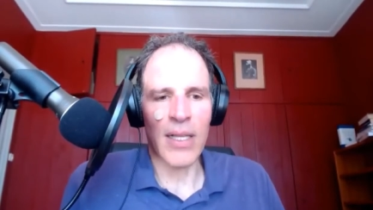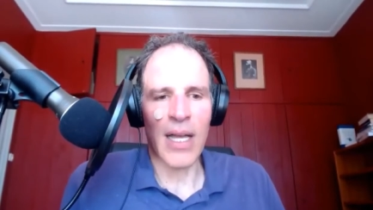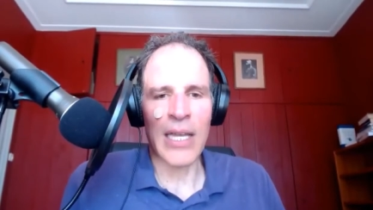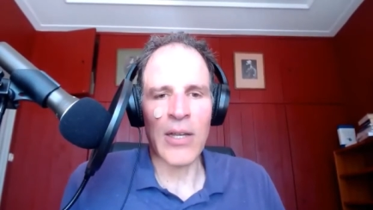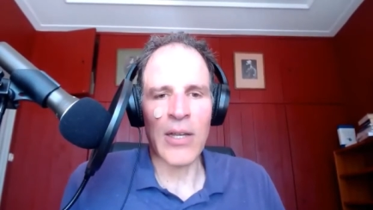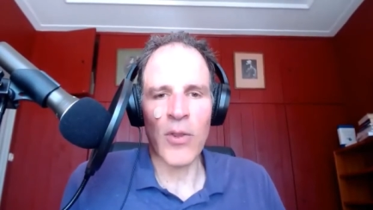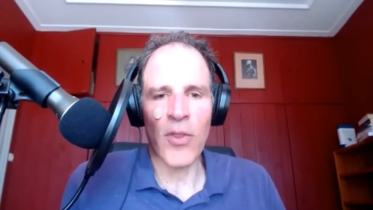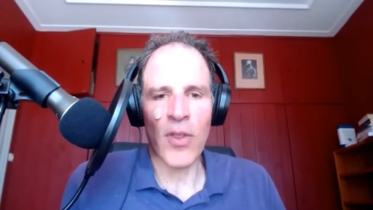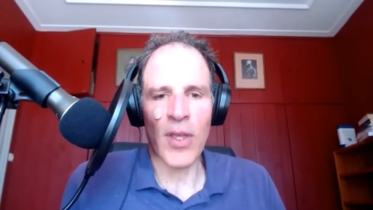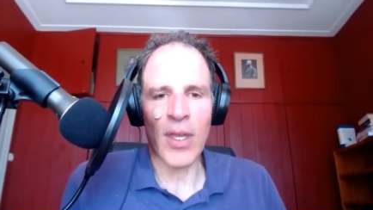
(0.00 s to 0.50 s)
I
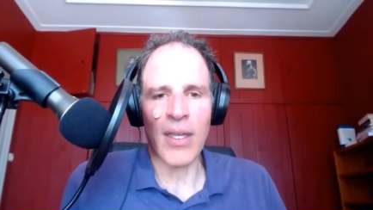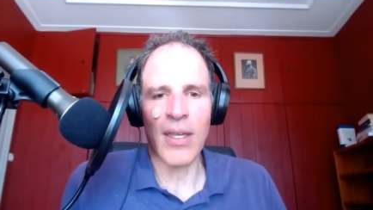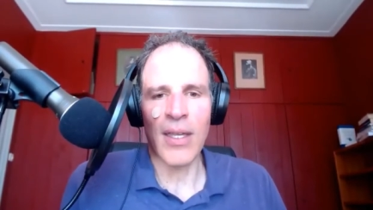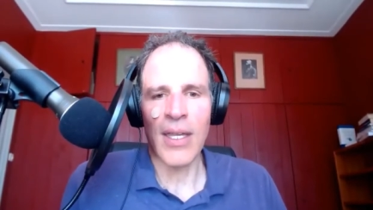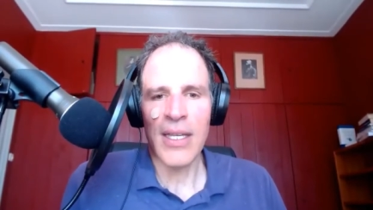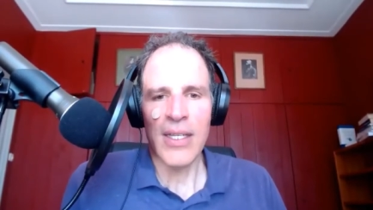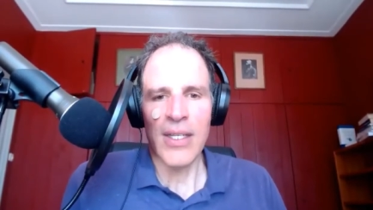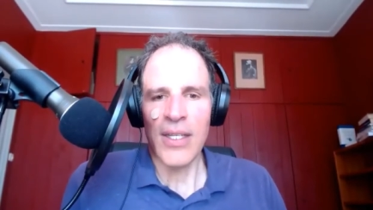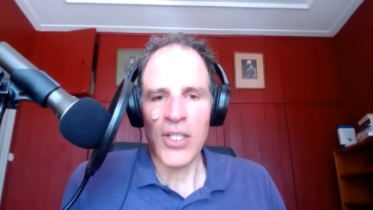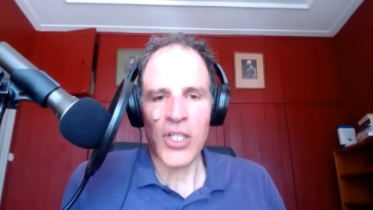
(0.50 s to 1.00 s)
don't think
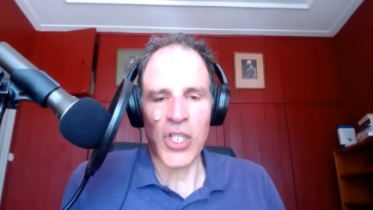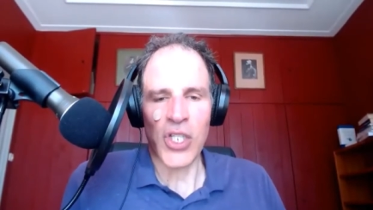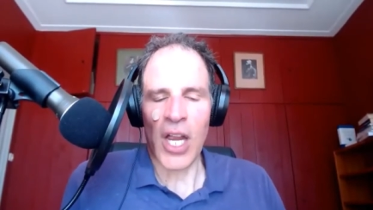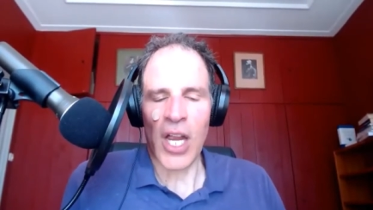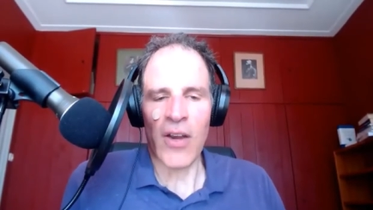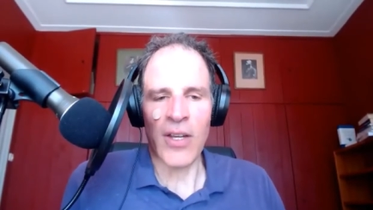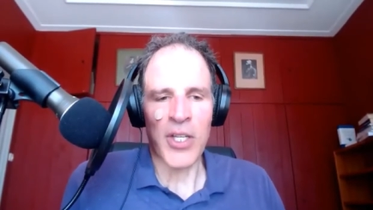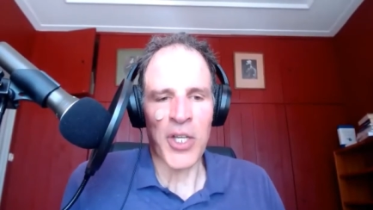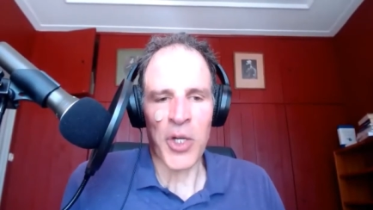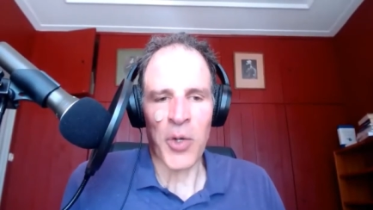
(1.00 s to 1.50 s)

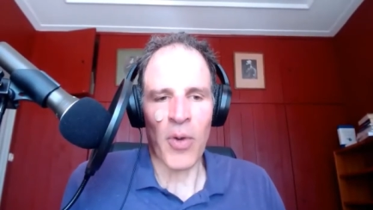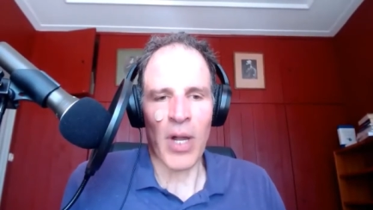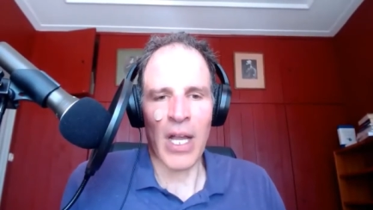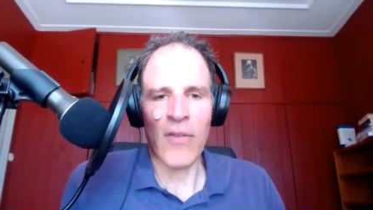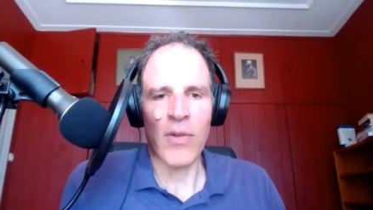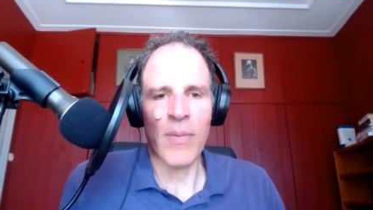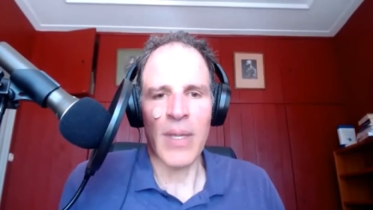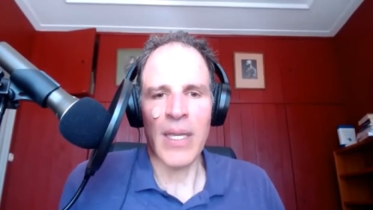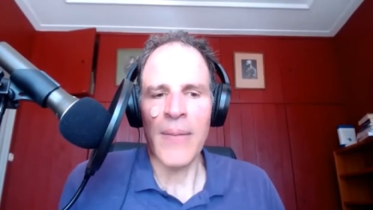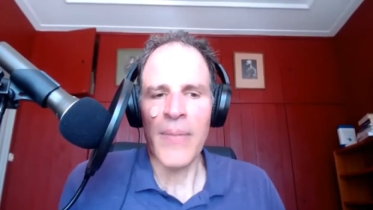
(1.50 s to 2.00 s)
Sharon, your
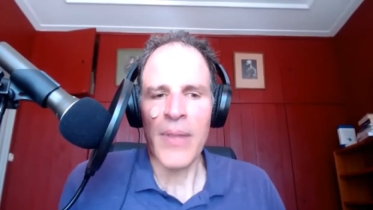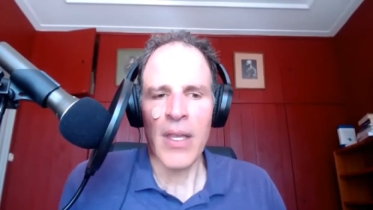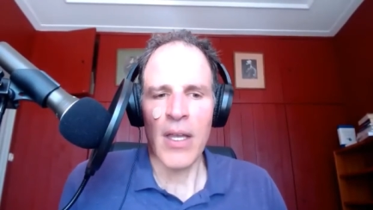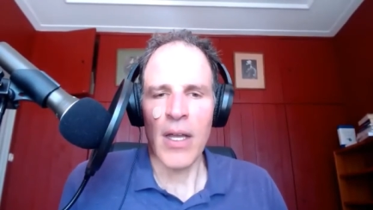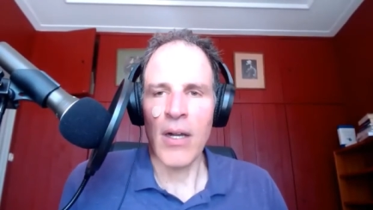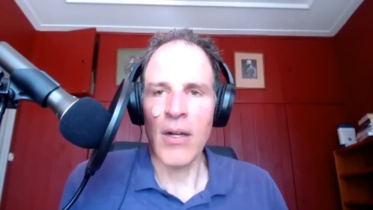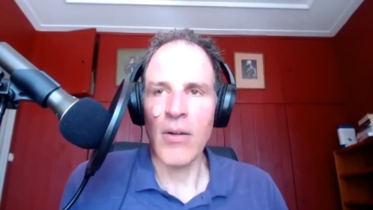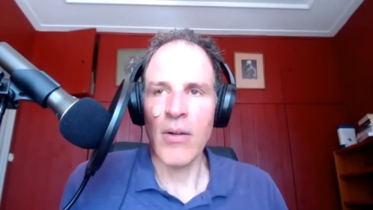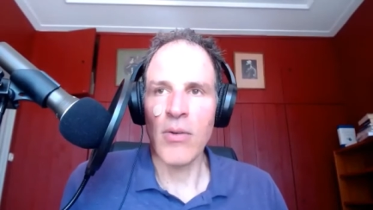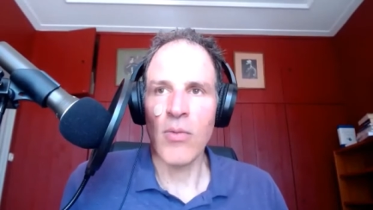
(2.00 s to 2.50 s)
wife, would be,
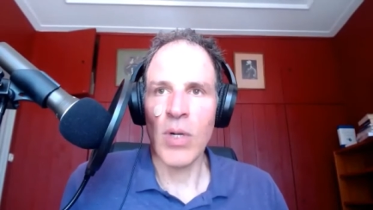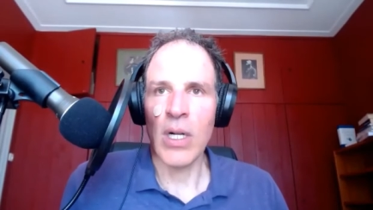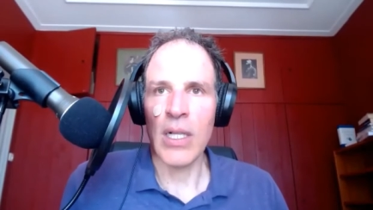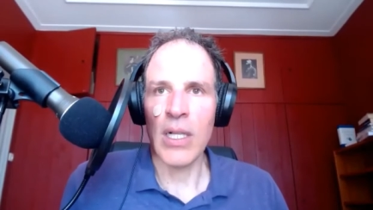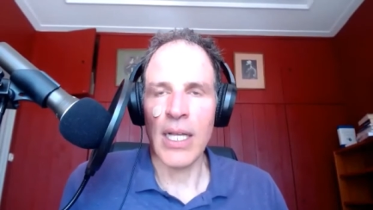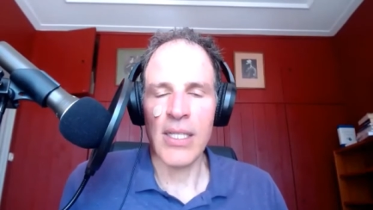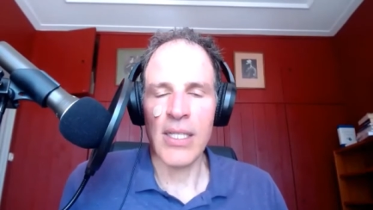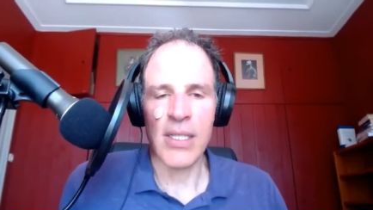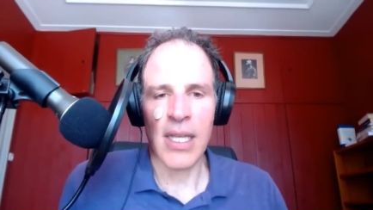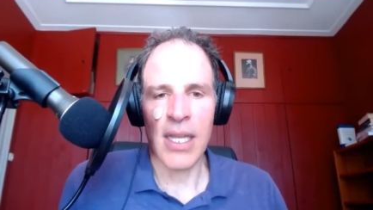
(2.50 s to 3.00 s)
oh, well,
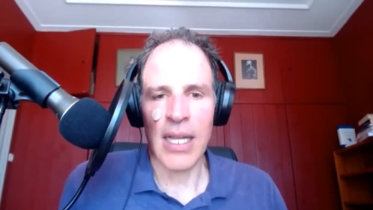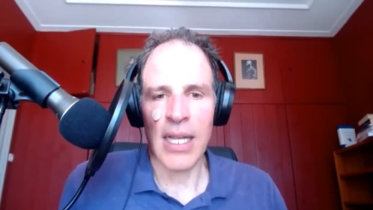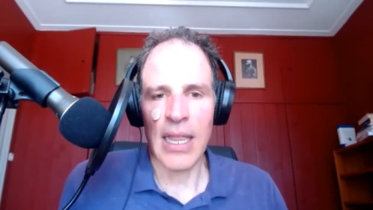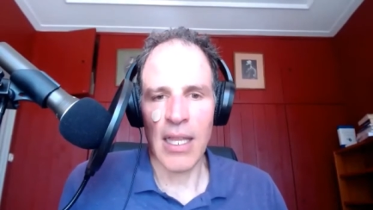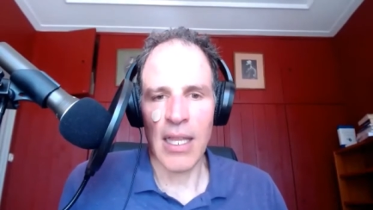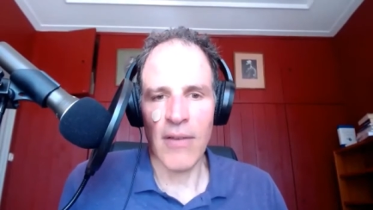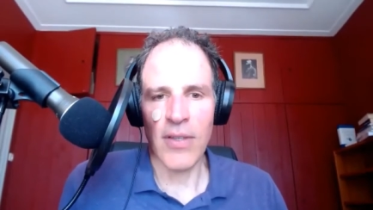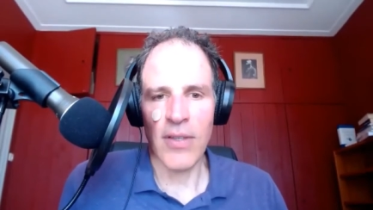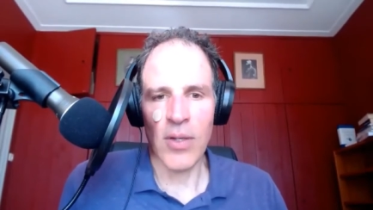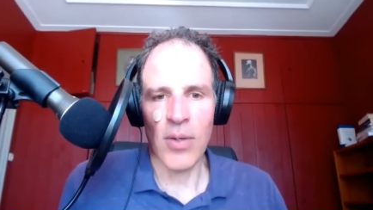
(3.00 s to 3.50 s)
I said I
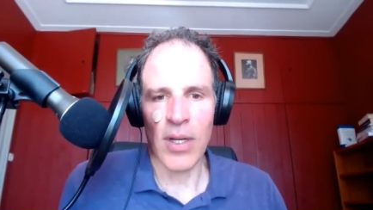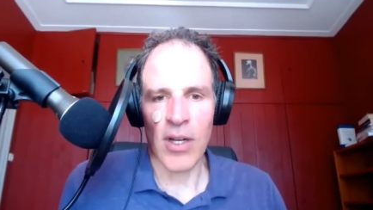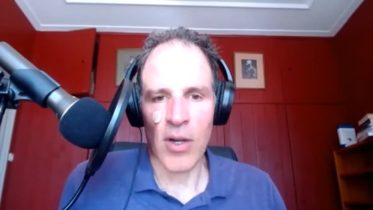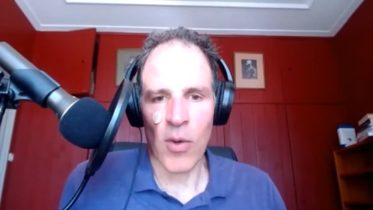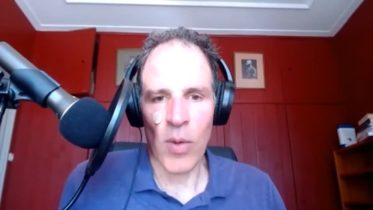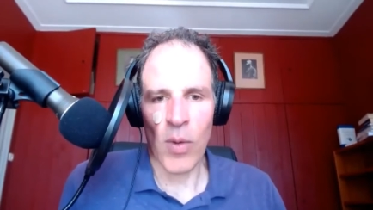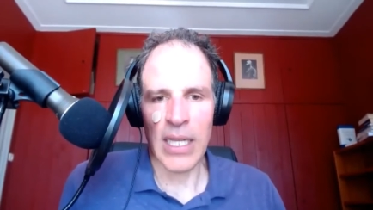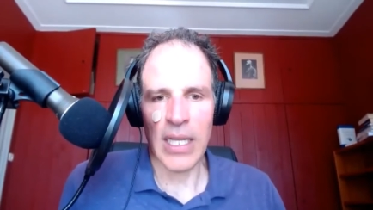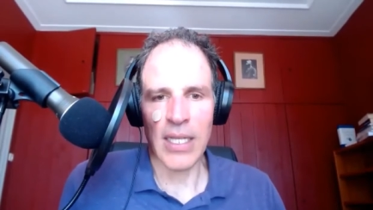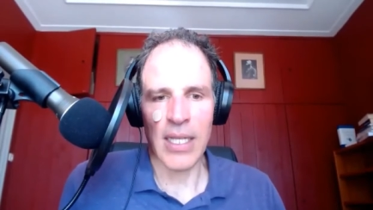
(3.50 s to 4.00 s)
love you on our
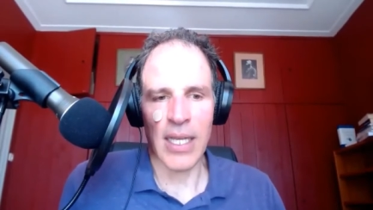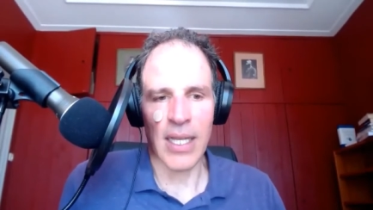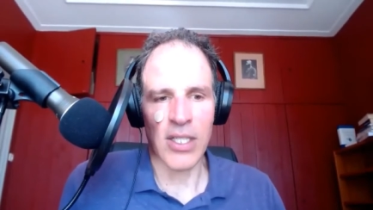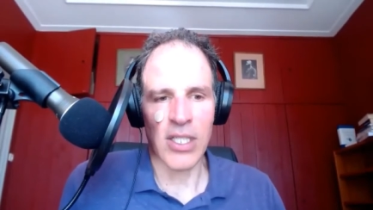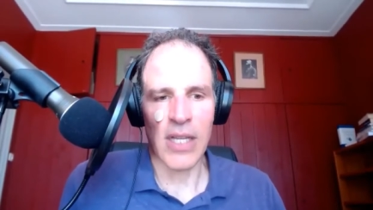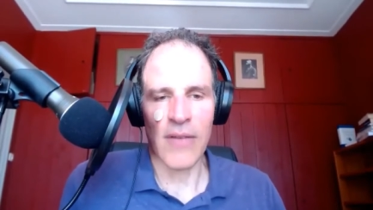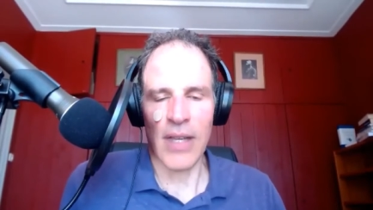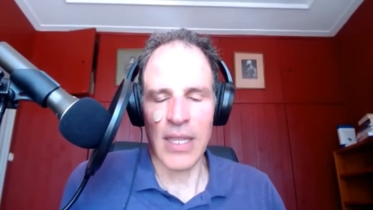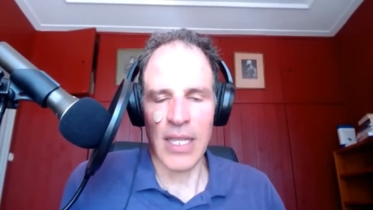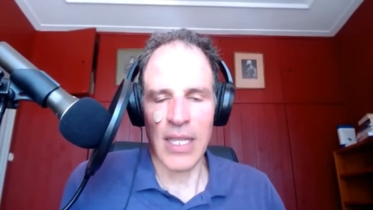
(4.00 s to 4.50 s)
wedding day,
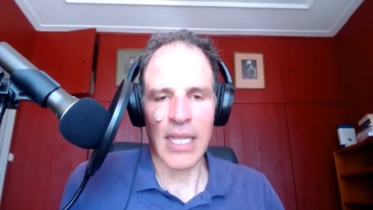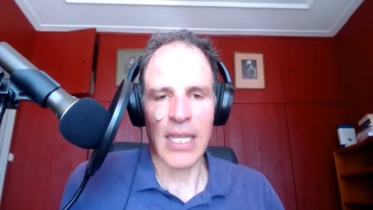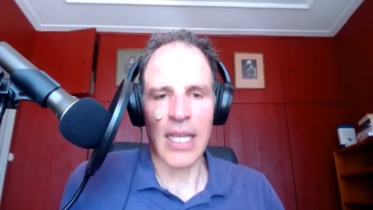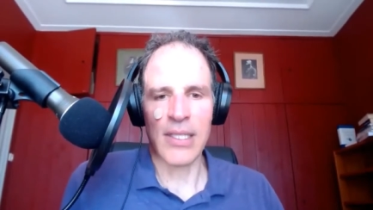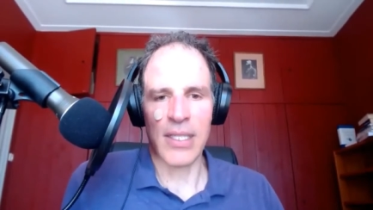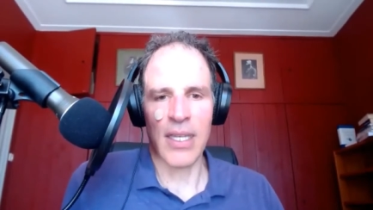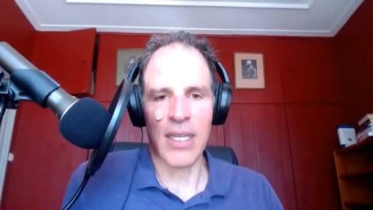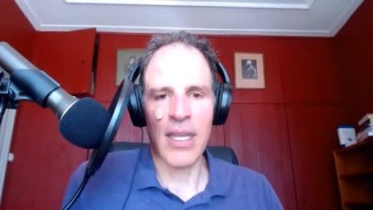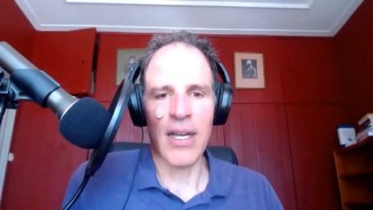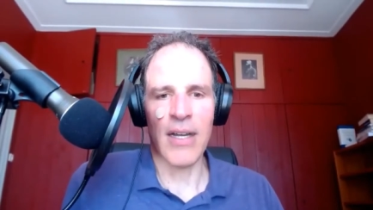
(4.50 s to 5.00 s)
Jeff. I think
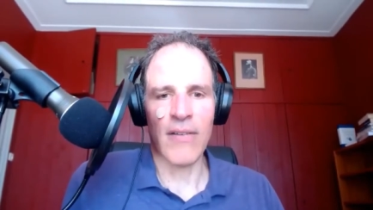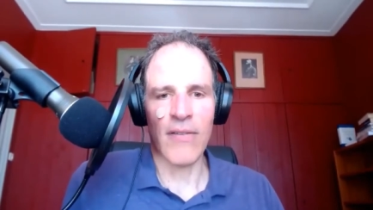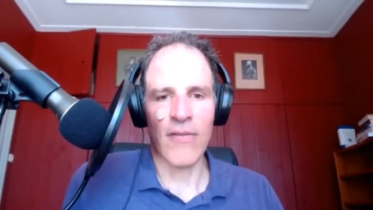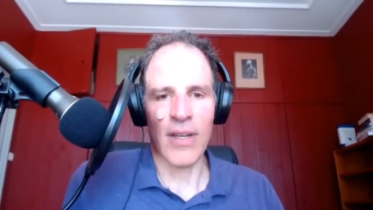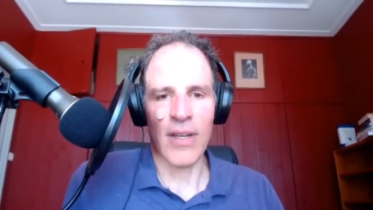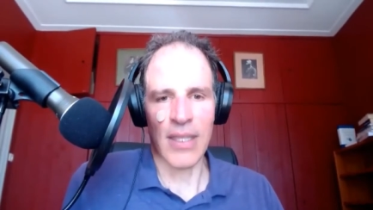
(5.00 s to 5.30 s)
that's enough.